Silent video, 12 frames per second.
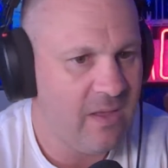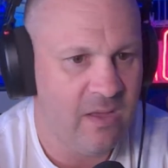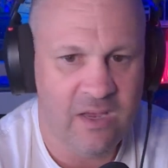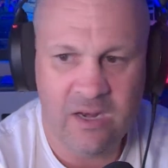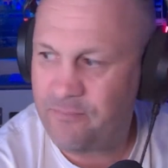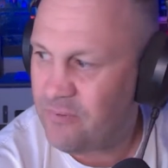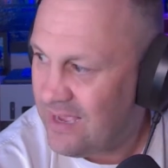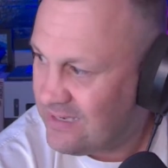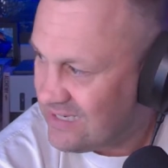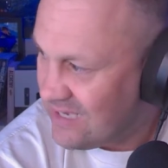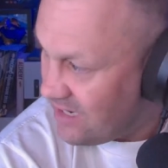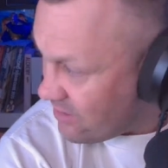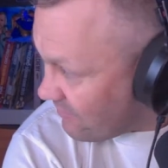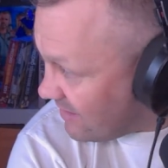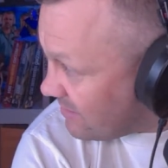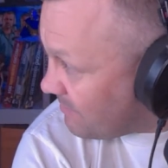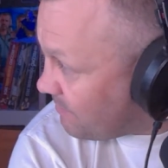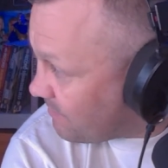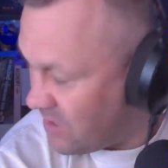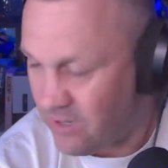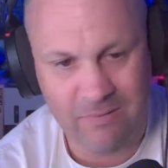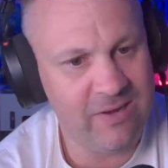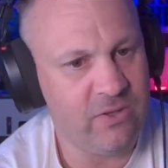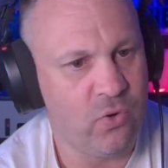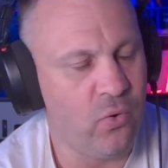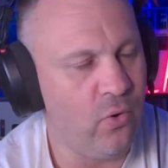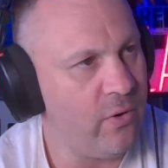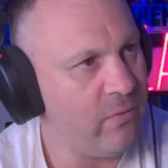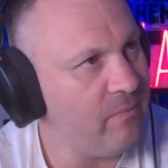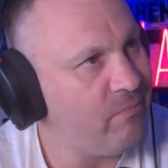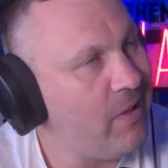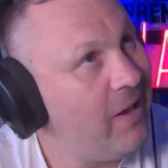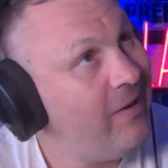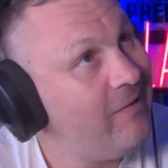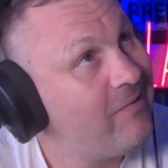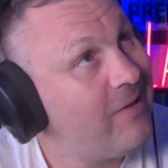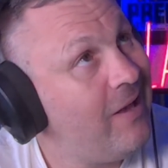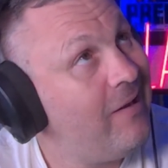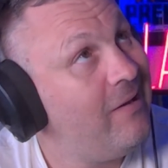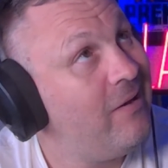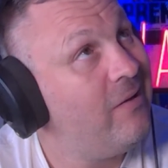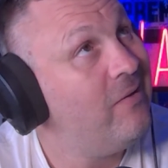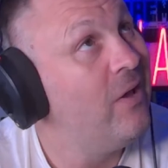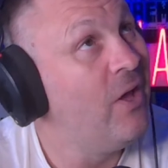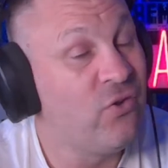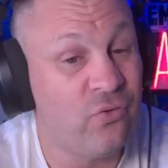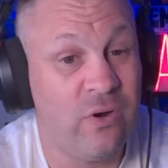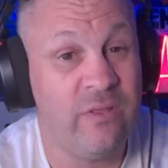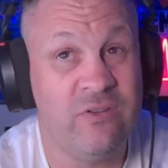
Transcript: you know, players that kick around the corner, and players that, you know, try the